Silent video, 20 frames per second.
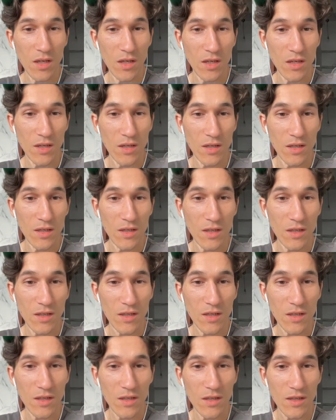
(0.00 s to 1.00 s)

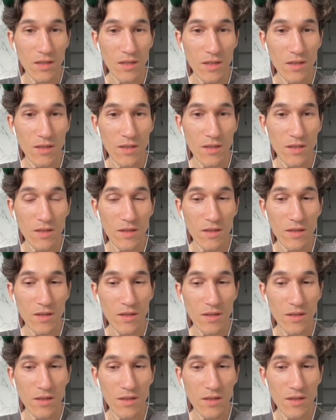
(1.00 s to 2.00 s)

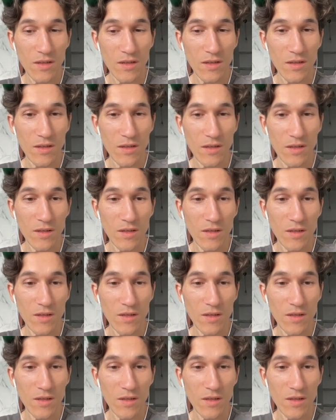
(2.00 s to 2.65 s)
Nobody speaks.